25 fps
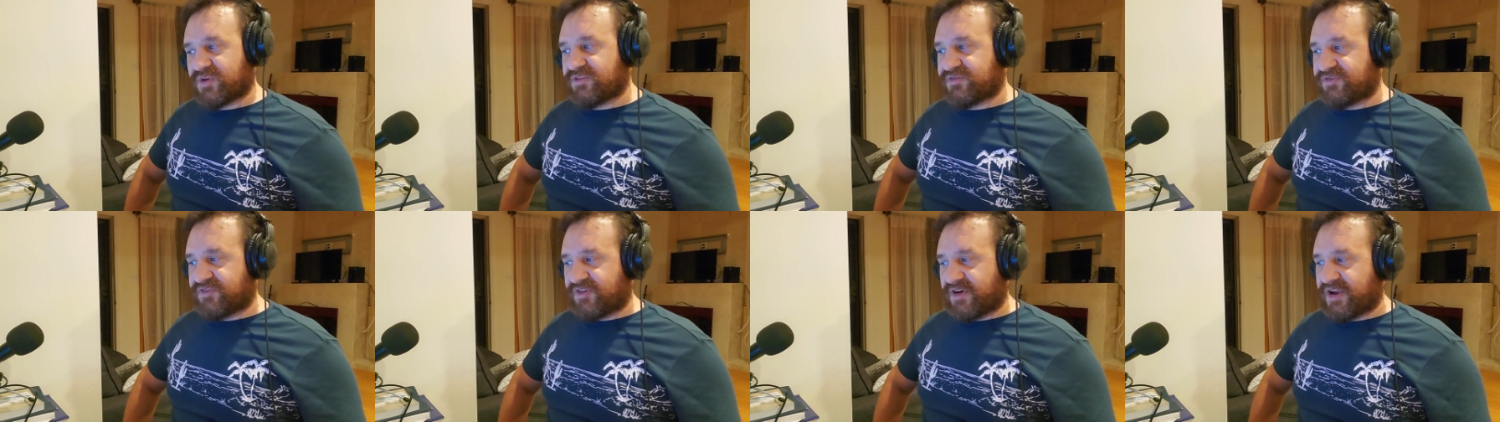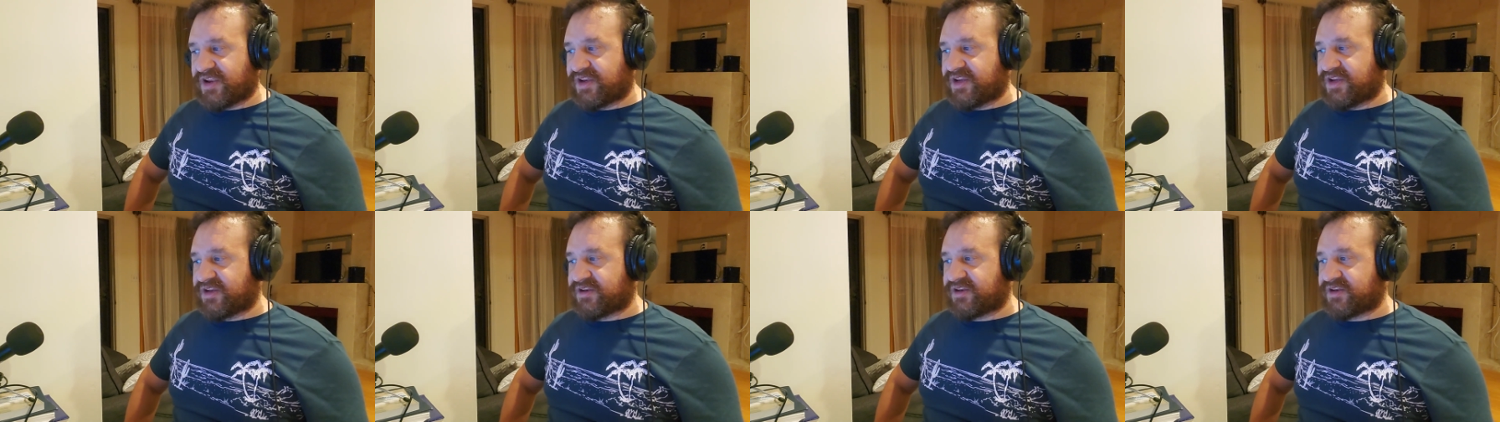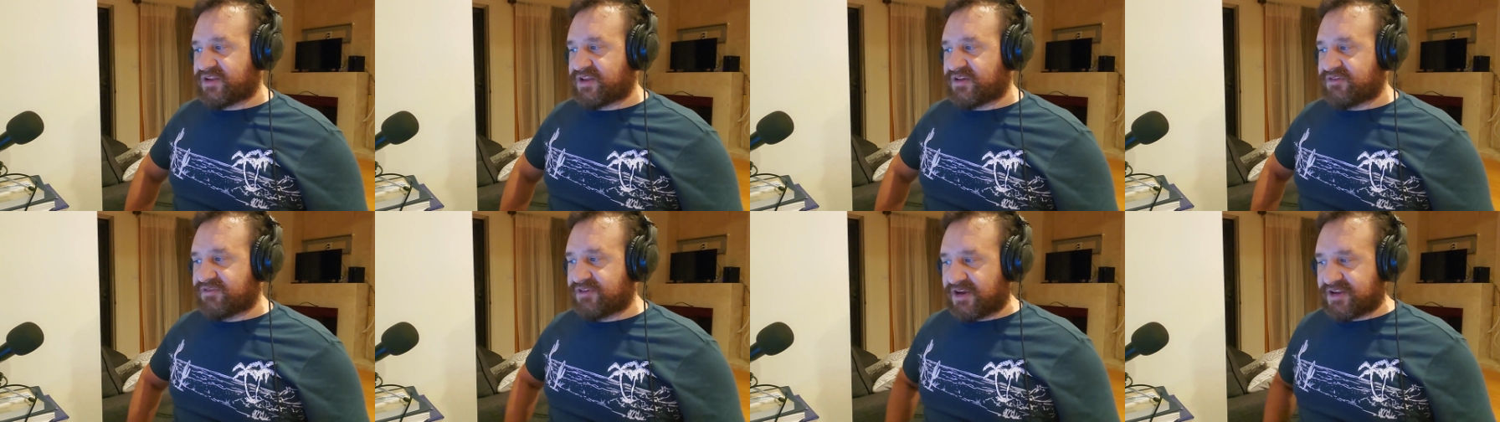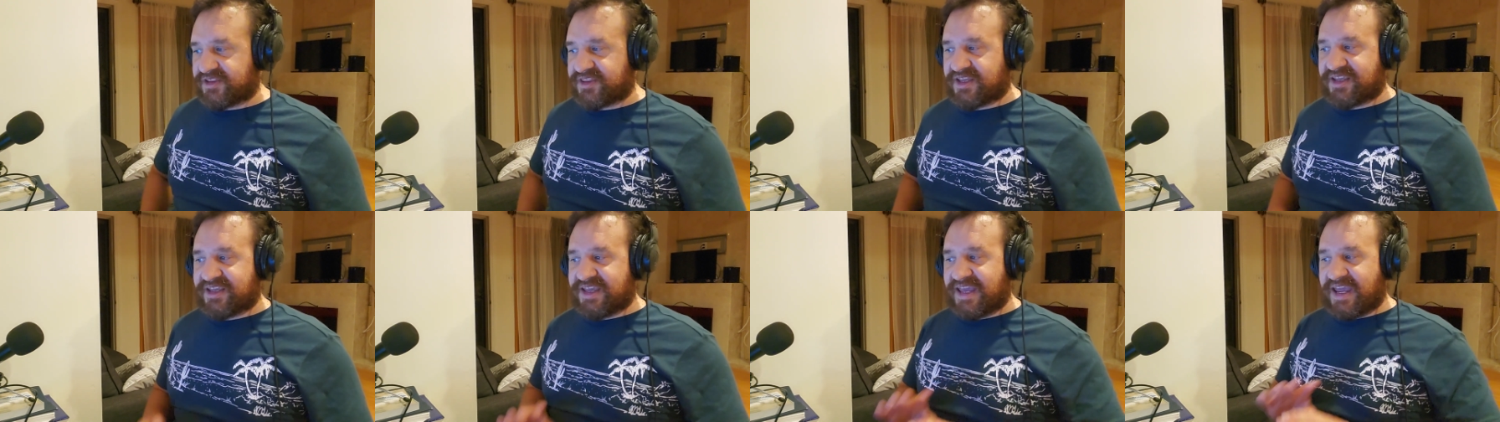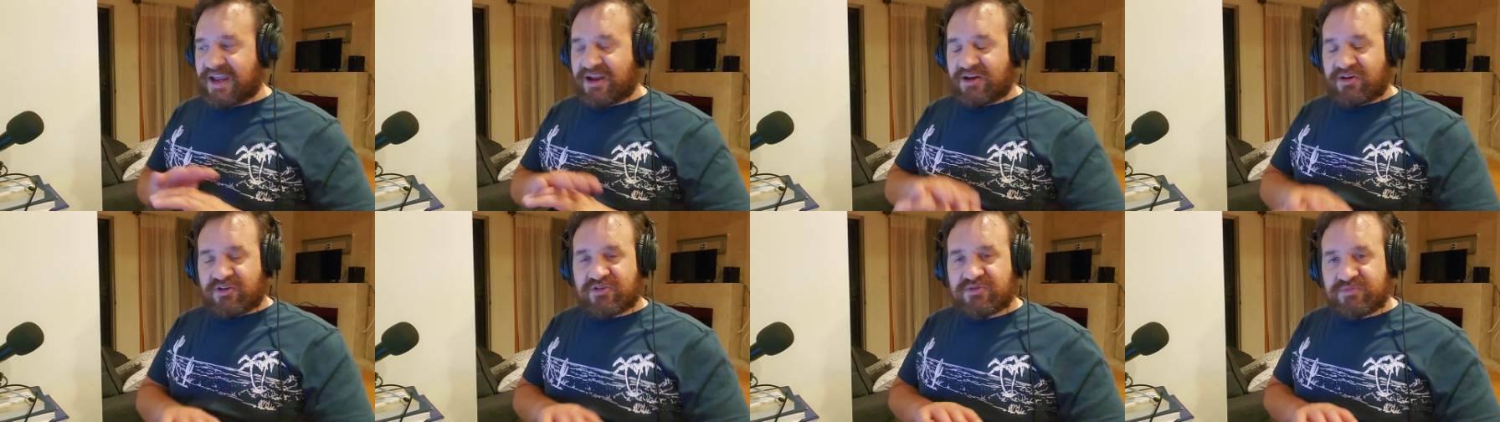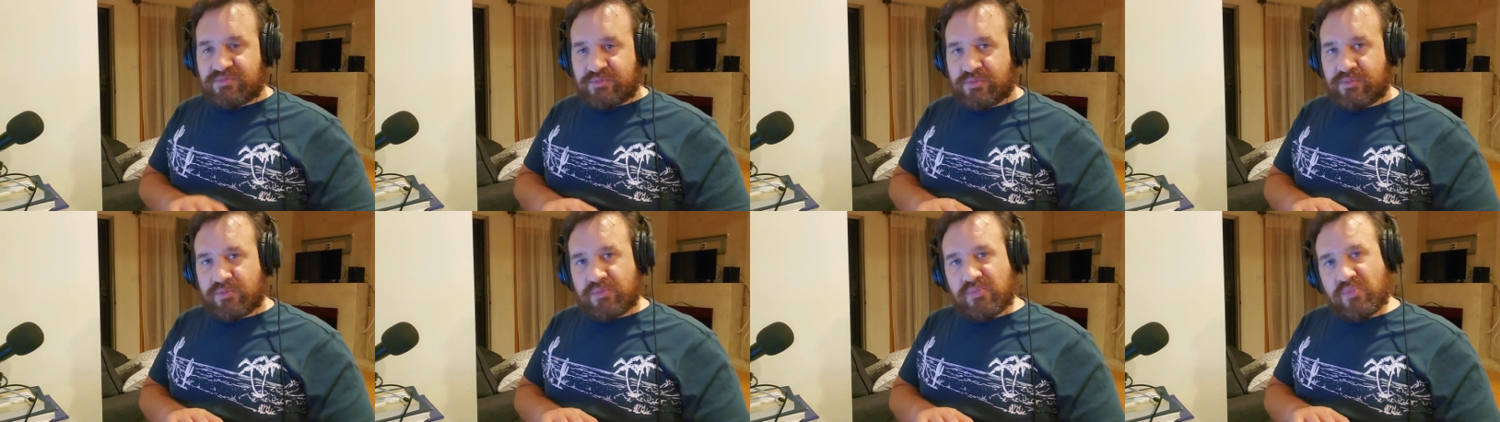fighting. In fact, they cared
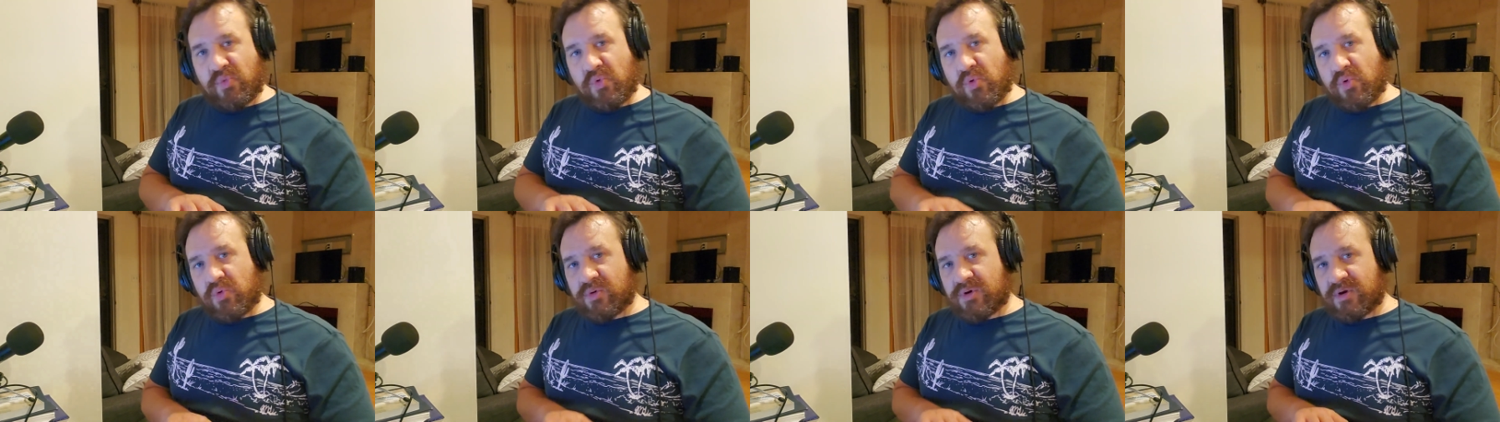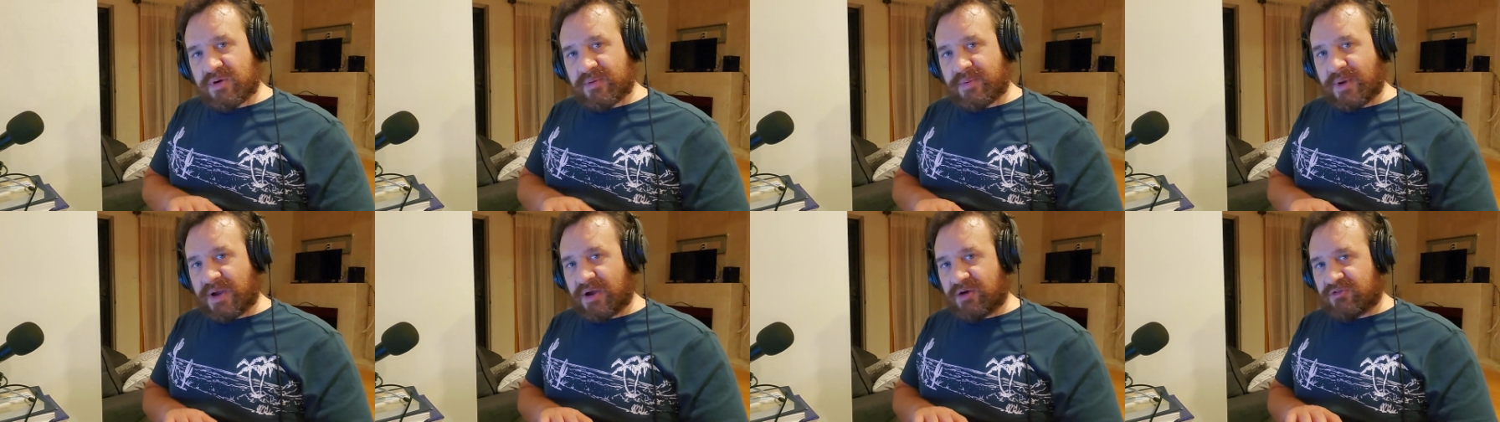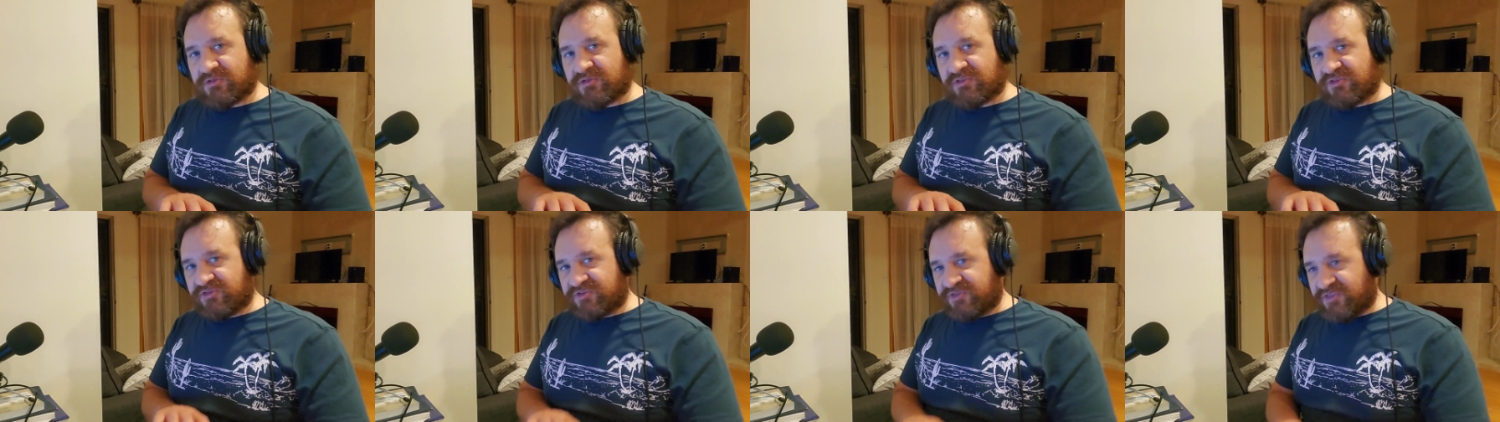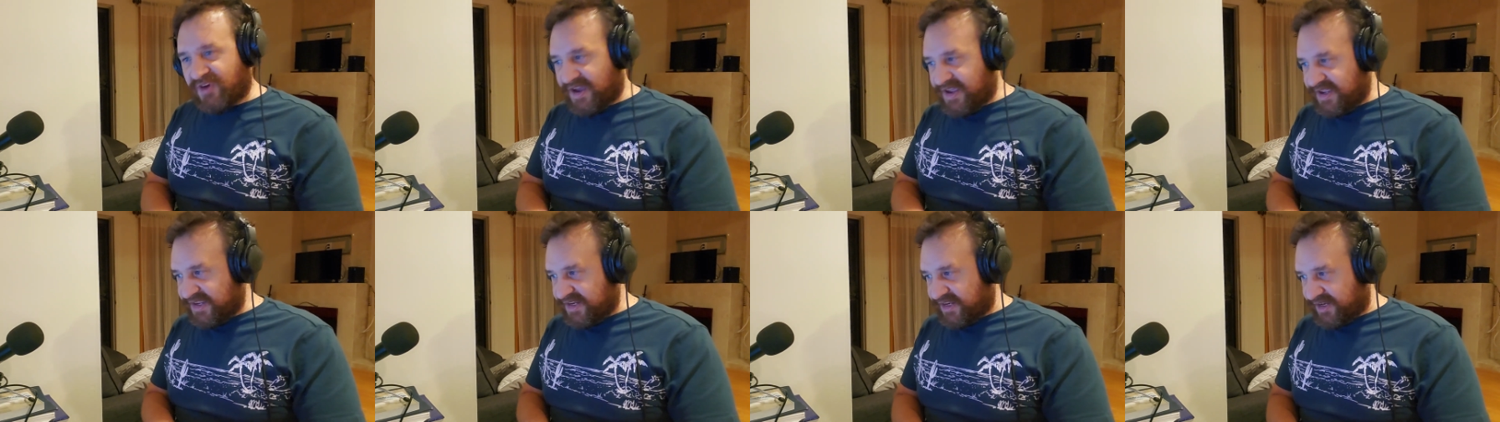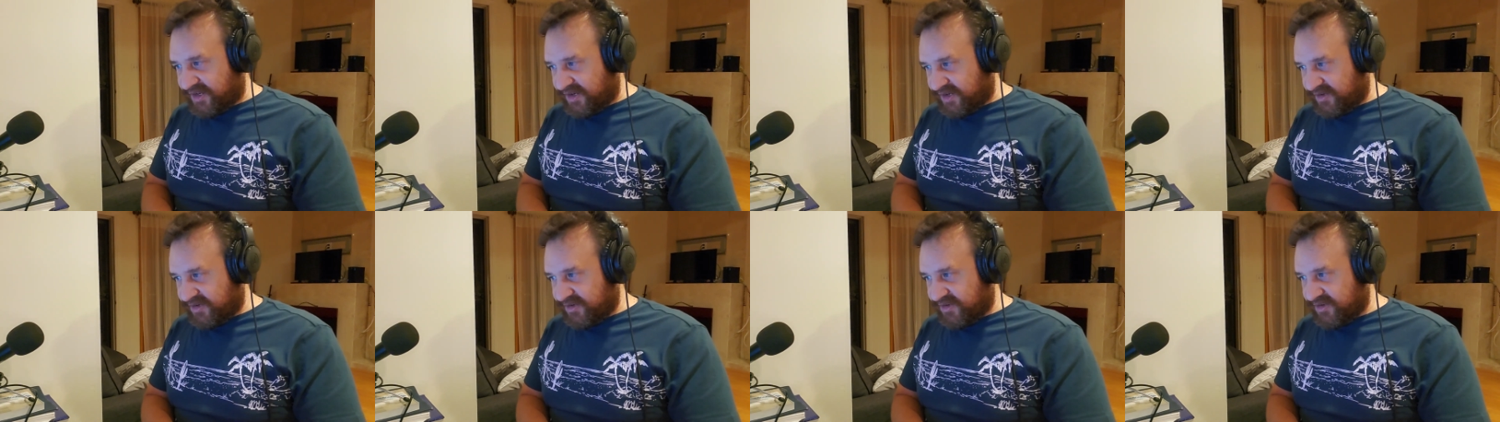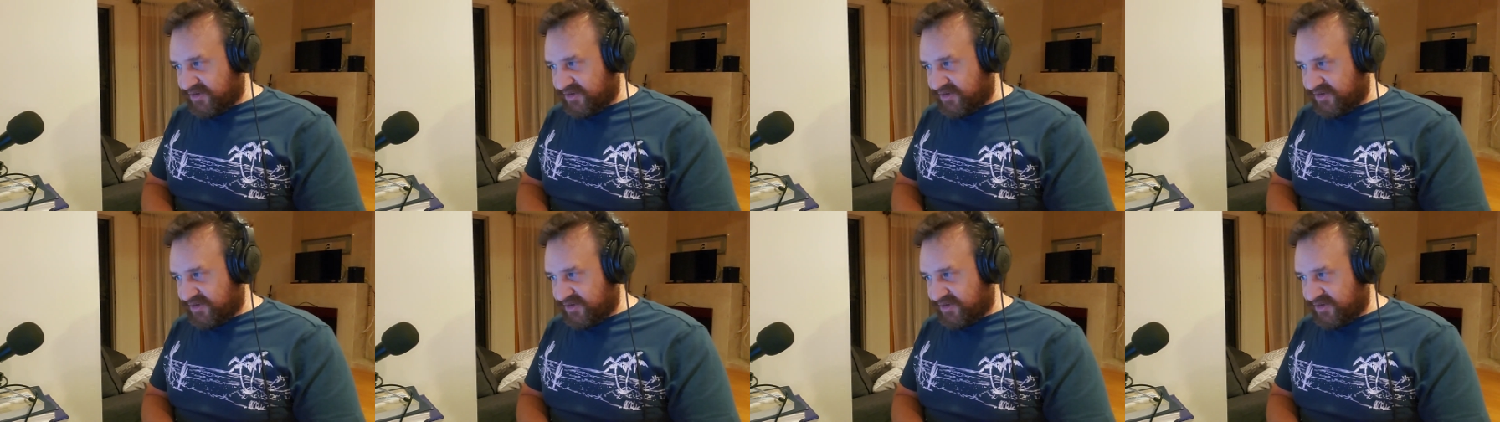more about fighting